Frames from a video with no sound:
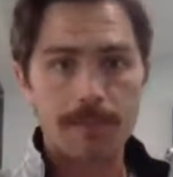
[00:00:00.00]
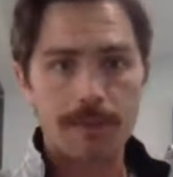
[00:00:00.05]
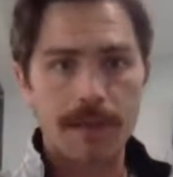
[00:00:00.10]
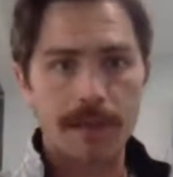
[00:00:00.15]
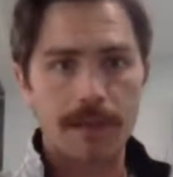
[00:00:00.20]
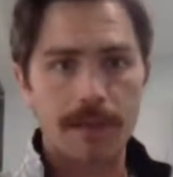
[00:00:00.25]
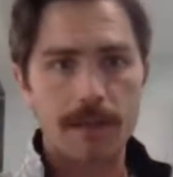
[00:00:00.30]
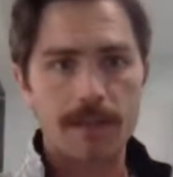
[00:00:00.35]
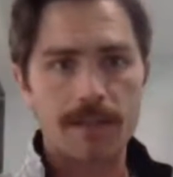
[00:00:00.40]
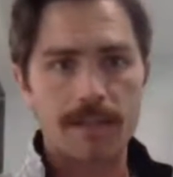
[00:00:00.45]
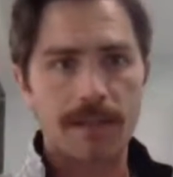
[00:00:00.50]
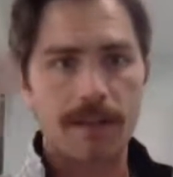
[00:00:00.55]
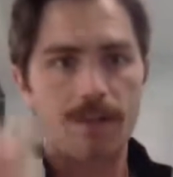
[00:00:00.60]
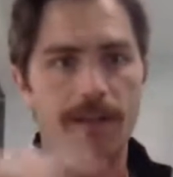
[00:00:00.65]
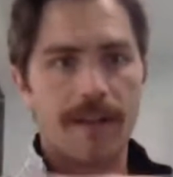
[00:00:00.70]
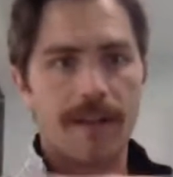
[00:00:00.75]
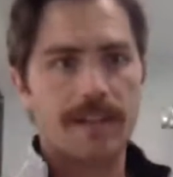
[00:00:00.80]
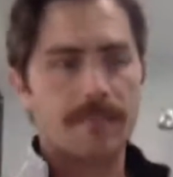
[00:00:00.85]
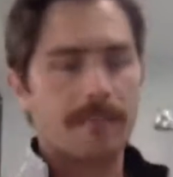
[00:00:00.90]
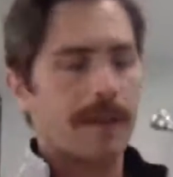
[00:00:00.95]
beginners and
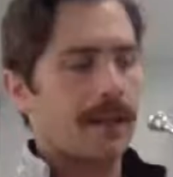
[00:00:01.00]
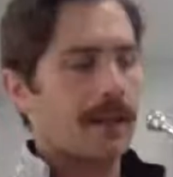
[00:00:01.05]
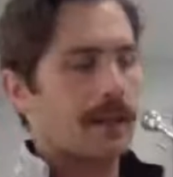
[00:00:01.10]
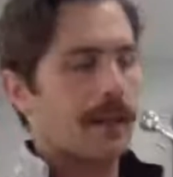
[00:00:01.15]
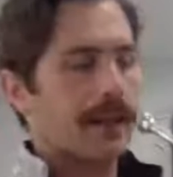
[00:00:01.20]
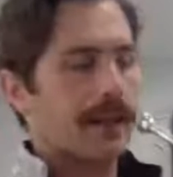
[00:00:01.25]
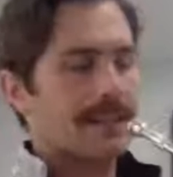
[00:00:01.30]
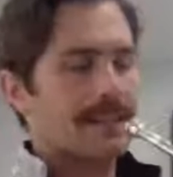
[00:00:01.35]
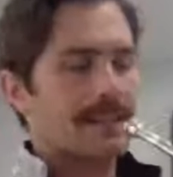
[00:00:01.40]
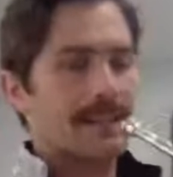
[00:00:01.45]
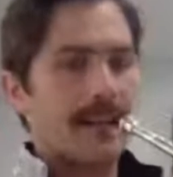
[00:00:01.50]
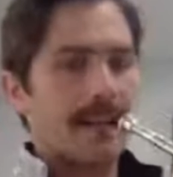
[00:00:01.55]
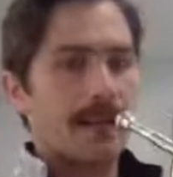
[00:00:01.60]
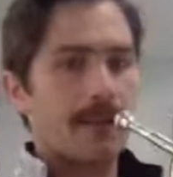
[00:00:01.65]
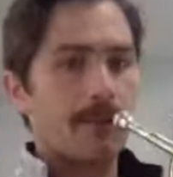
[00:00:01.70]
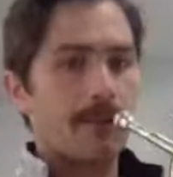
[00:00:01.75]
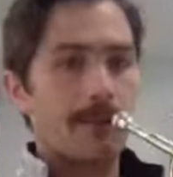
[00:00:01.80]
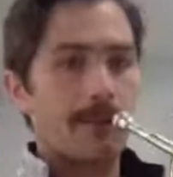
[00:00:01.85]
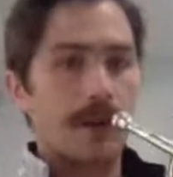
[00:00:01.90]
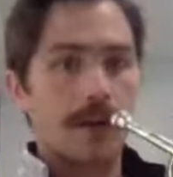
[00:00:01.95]
advanced band alike,
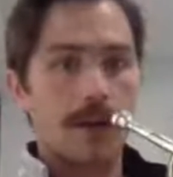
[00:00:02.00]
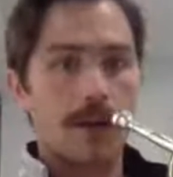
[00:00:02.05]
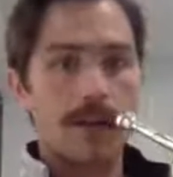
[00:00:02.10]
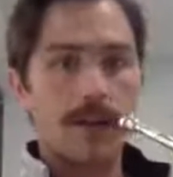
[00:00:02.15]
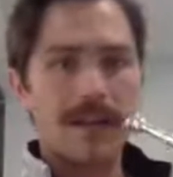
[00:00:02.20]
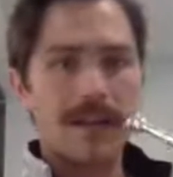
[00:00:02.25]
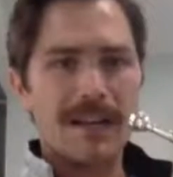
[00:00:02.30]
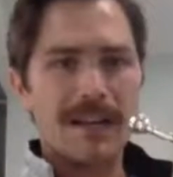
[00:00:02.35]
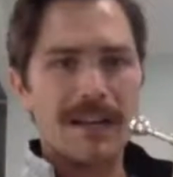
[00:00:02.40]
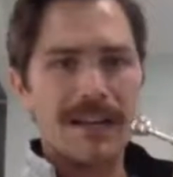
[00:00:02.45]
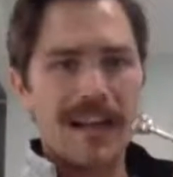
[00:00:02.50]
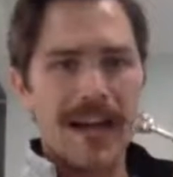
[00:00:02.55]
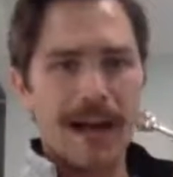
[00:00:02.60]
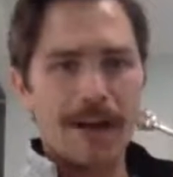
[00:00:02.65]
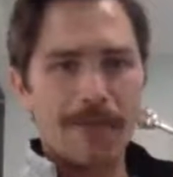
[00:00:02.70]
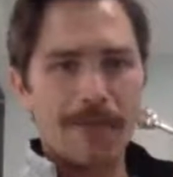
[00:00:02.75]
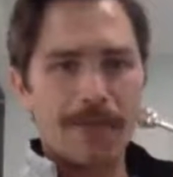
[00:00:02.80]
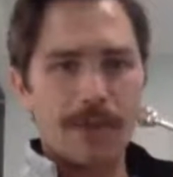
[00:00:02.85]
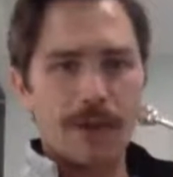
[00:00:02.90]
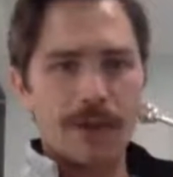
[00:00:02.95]
second finger,
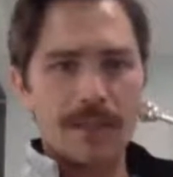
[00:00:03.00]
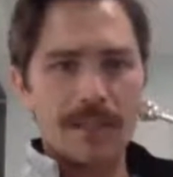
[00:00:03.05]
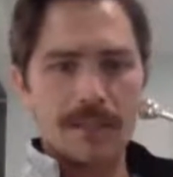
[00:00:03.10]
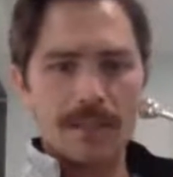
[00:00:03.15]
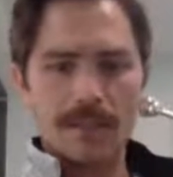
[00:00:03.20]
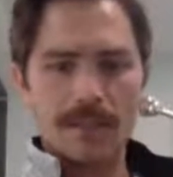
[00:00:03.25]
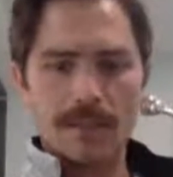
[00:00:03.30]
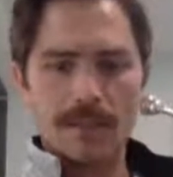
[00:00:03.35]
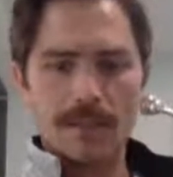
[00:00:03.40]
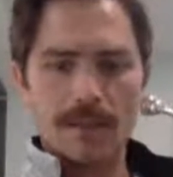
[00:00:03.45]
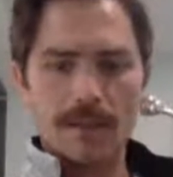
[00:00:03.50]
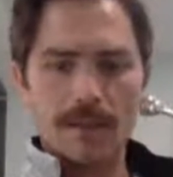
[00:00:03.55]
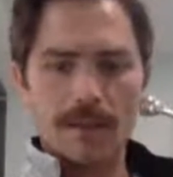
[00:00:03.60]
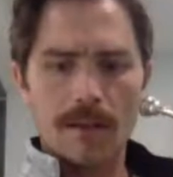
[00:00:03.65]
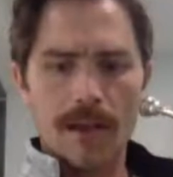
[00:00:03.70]
not first.